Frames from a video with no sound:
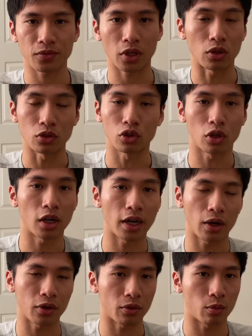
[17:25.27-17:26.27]
I'll draw
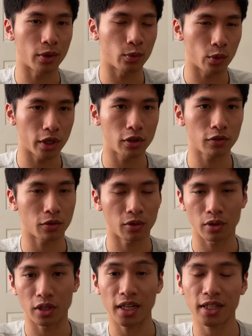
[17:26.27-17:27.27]
out a winner for
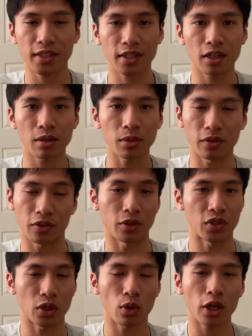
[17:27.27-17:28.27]
the next time if
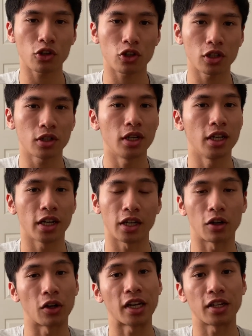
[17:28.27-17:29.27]
there's a question, and
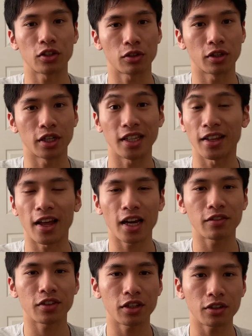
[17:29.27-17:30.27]
I'll answer it
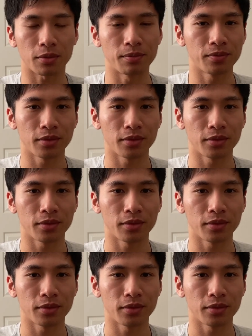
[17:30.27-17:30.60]
live here.